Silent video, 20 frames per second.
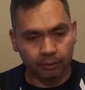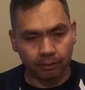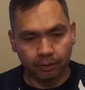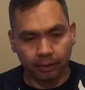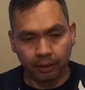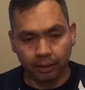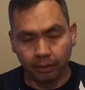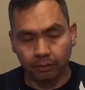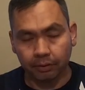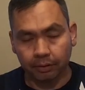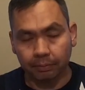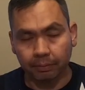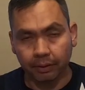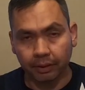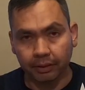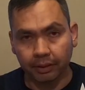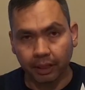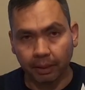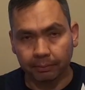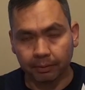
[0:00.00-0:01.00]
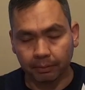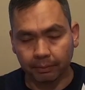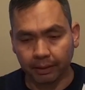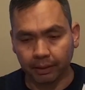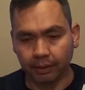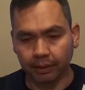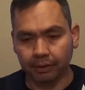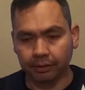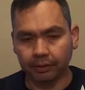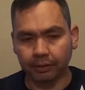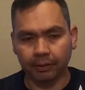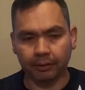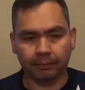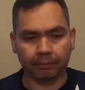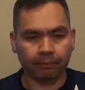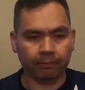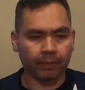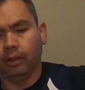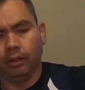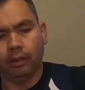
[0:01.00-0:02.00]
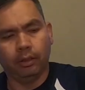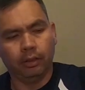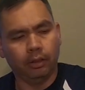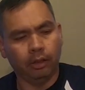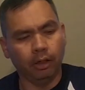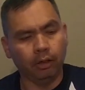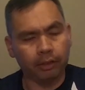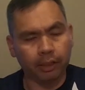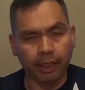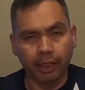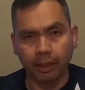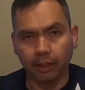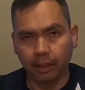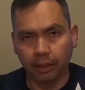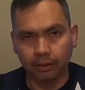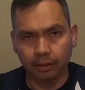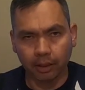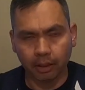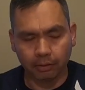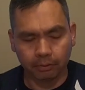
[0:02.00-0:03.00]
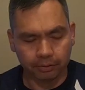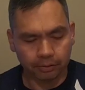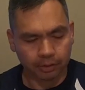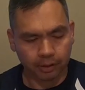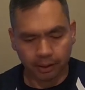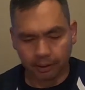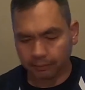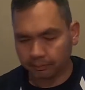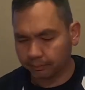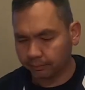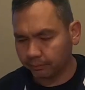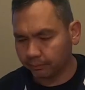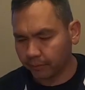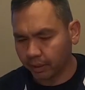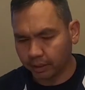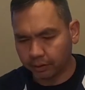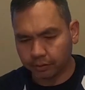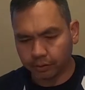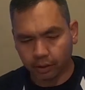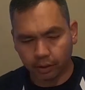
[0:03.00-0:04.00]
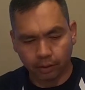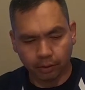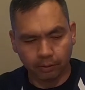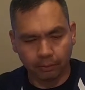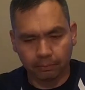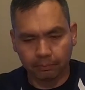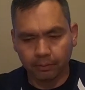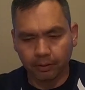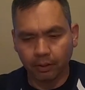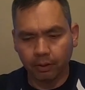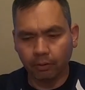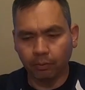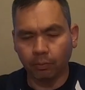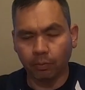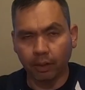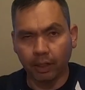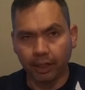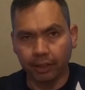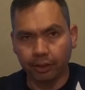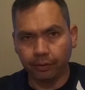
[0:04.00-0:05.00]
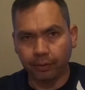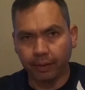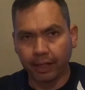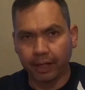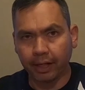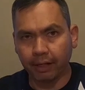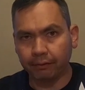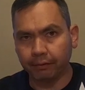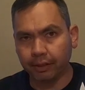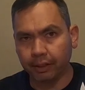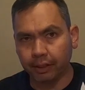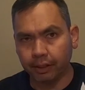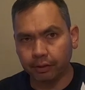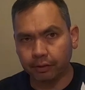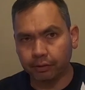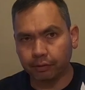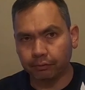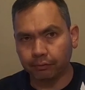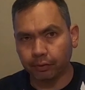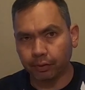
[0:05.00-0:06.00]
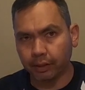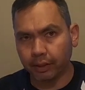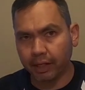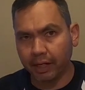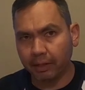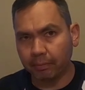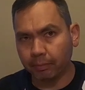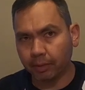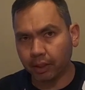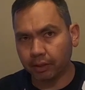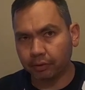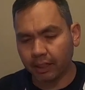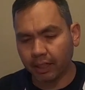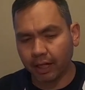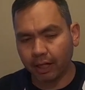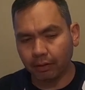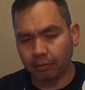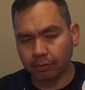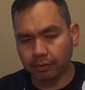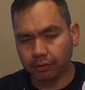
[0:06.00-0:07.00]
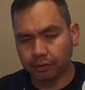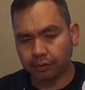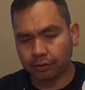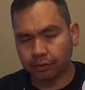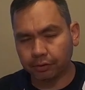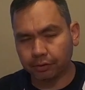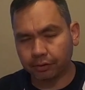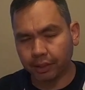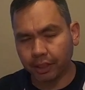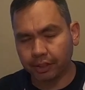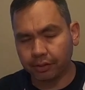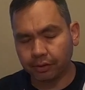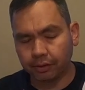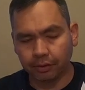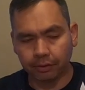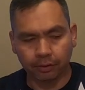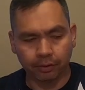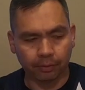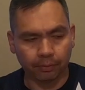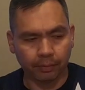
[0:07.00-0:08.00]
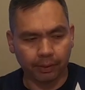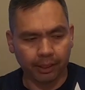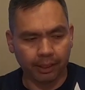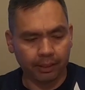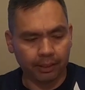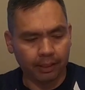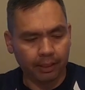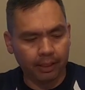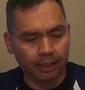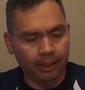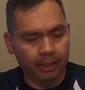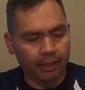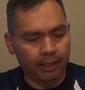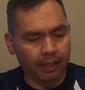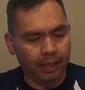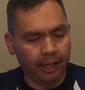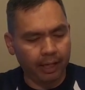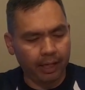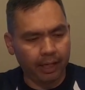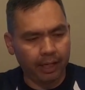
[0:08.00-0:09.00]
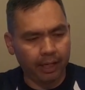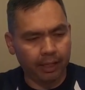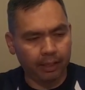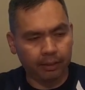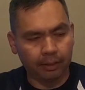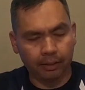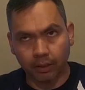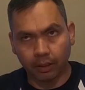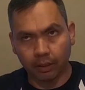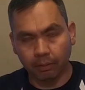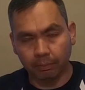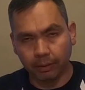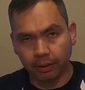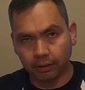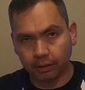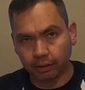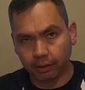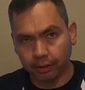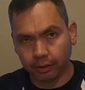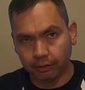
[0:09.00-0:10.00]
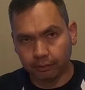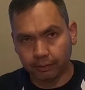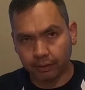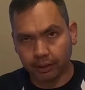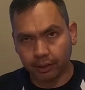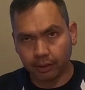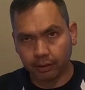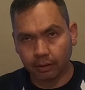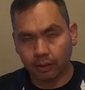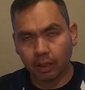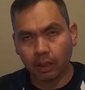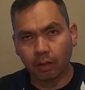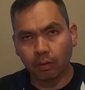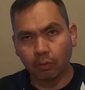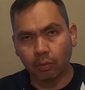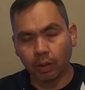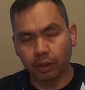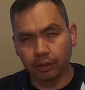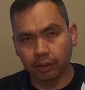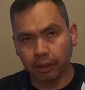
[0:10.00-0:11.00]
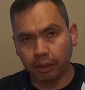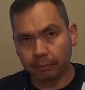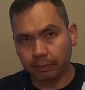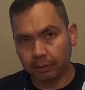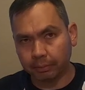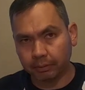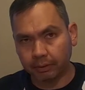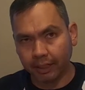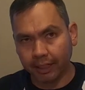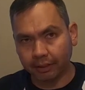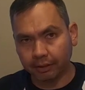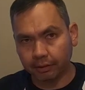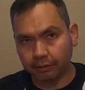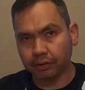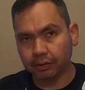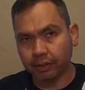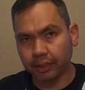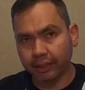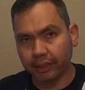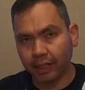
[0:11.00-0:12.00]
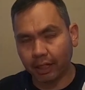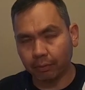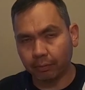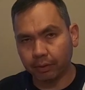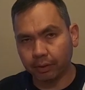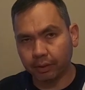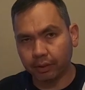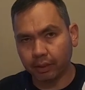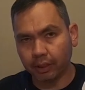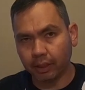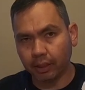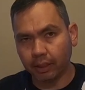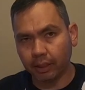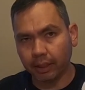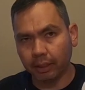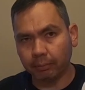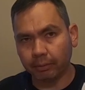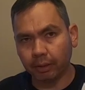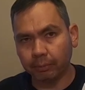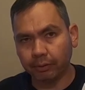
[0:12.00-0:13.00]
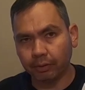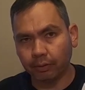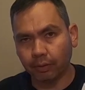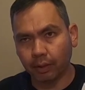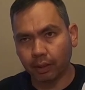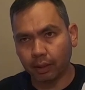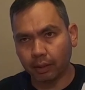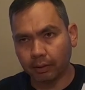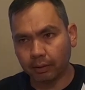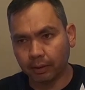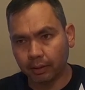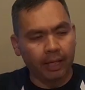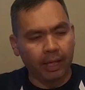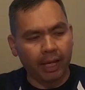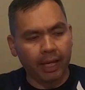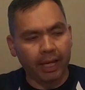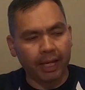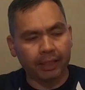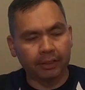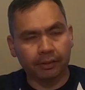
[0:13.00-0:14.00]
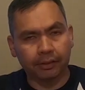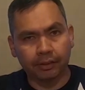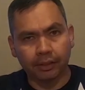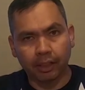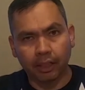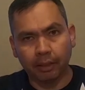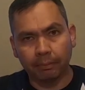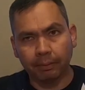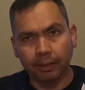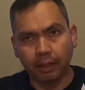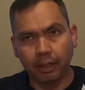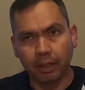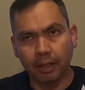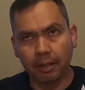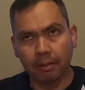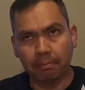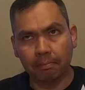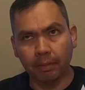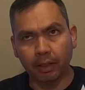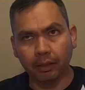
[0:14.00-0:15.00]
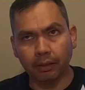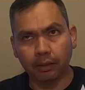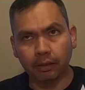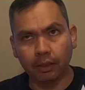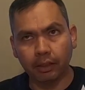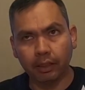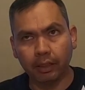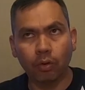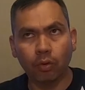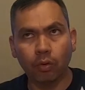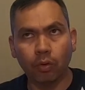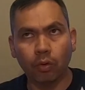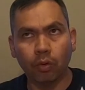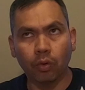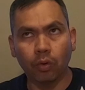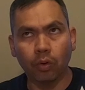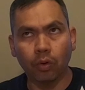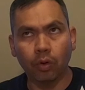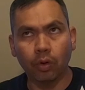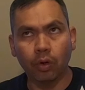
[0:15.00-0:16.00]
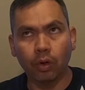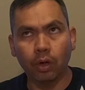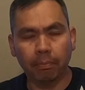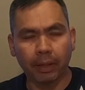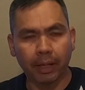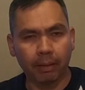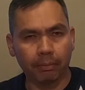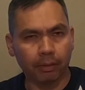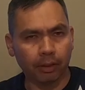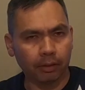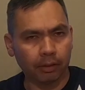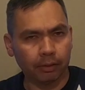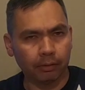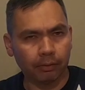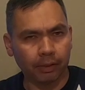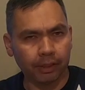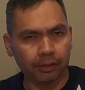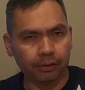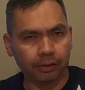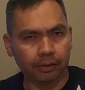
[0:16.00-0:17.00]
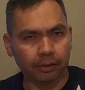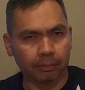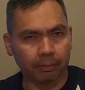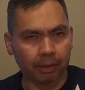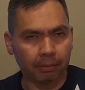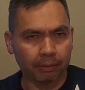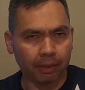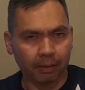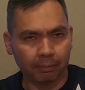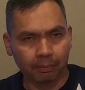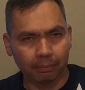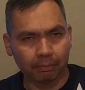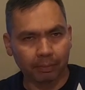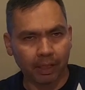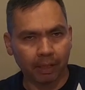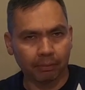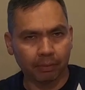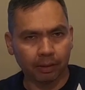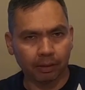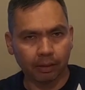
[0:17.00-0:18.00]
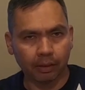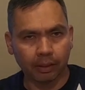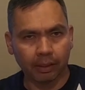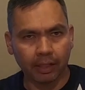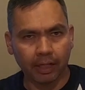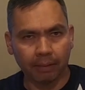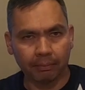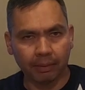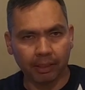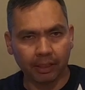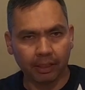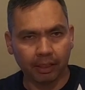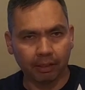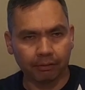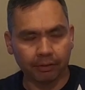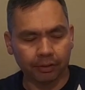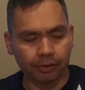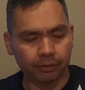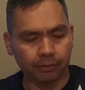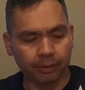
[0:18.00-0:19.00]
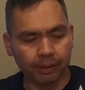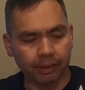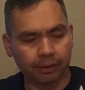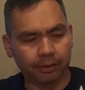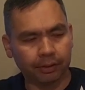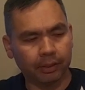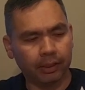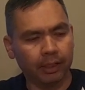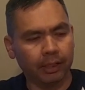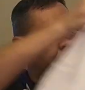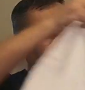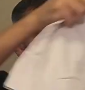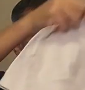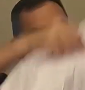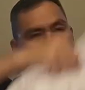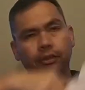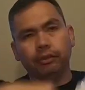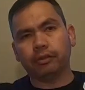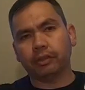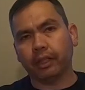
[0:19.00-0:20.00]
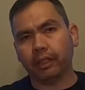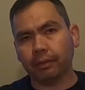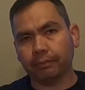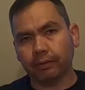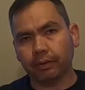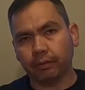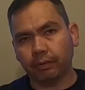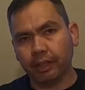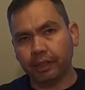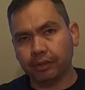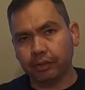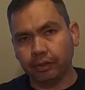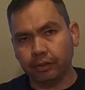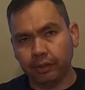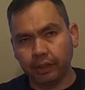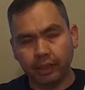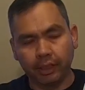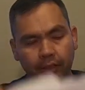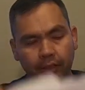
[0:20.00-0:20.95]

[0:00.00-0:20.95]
It was pretty tops on my list. Okay, I thought I was done. So what I have is, for 9 months, I was stationed in Kuwait, and our military over there wanted to keep people active. They got with their MWR and set up monthly or bi-monthly races, and by bi-monthly, I mean every 2 weeks. You signed up for the race and you did